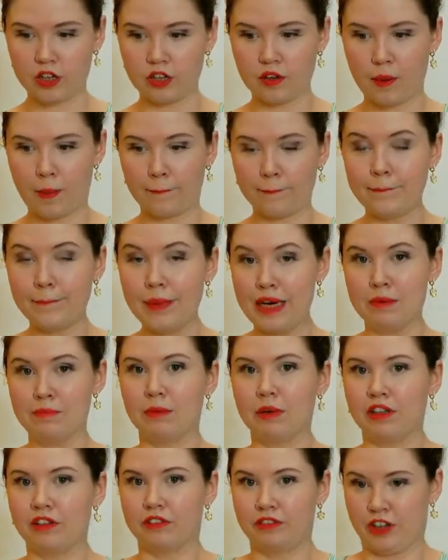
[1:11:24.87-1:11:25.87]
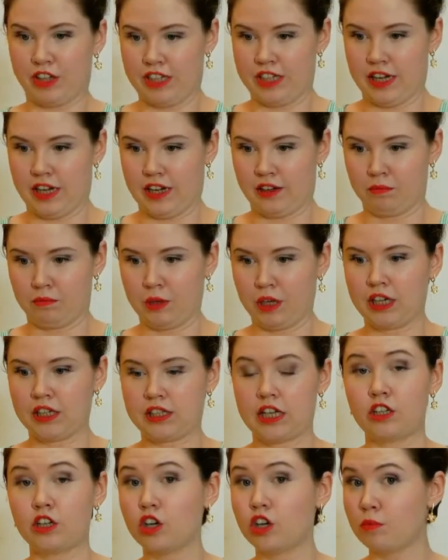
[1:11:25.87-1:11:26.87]
minimal fitting, because I
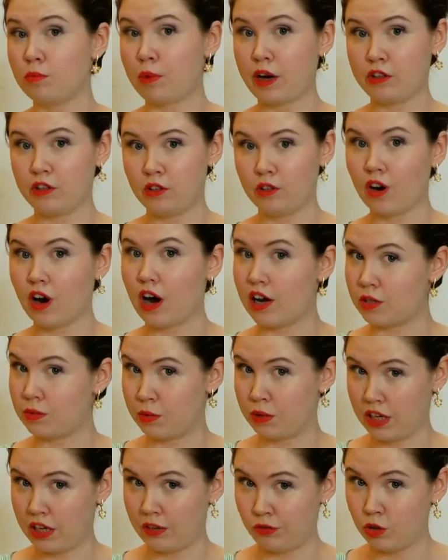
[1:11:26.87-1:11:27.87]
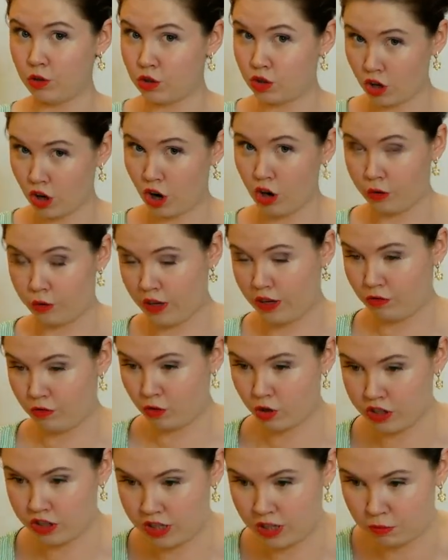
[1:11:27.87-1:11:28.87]
don't know about you guys, but if you sew, if you're
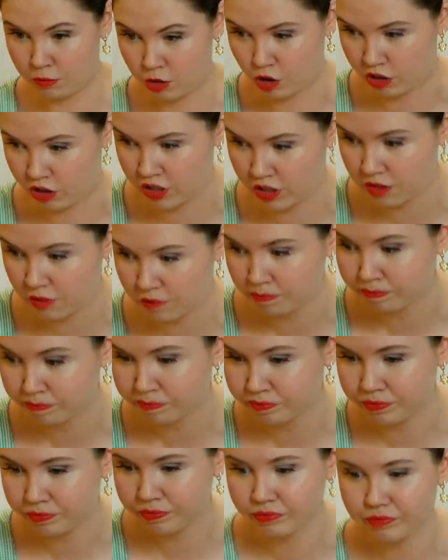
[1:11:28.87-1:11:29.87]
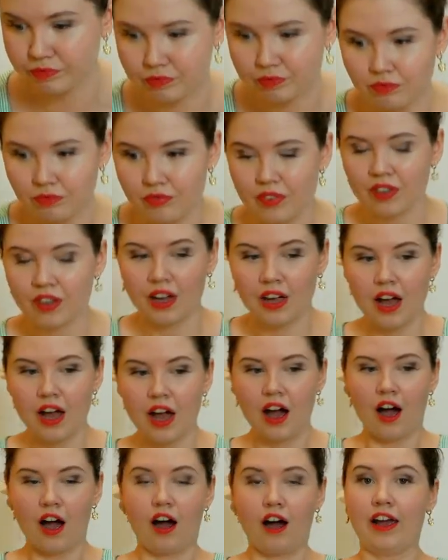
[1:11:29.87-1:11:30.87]
a seamstress,
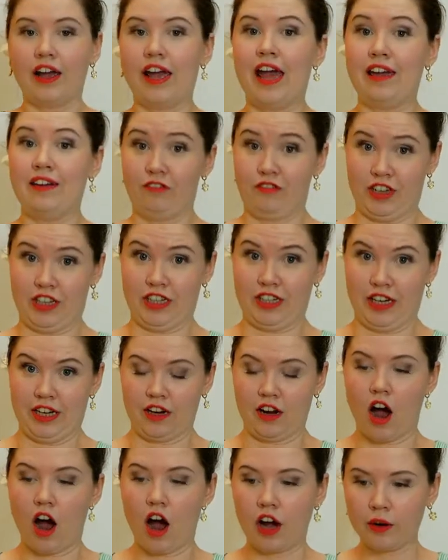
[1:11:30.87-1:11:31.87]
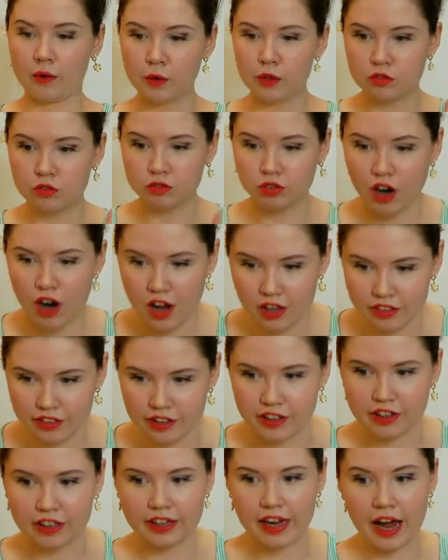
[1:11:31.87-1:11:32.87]
I hate fitting. I would
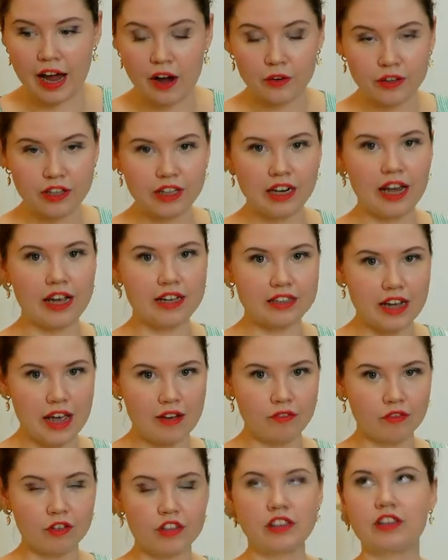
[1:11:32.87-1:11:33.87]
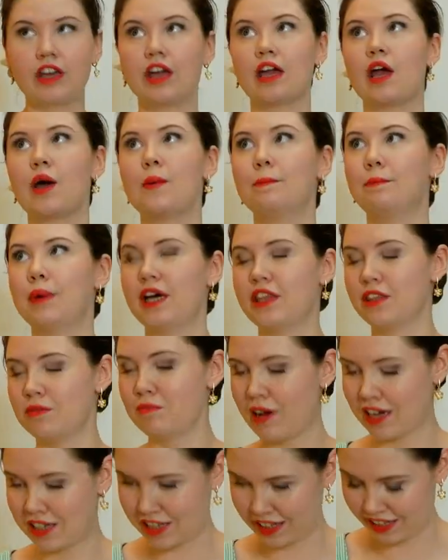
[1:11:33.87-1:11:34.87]
rather calculate everything
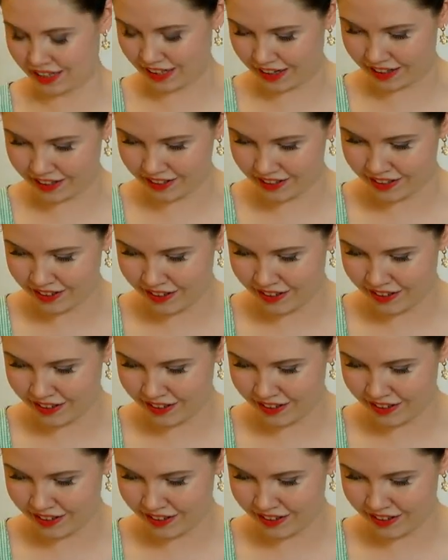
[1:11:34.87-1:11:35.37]
mathematically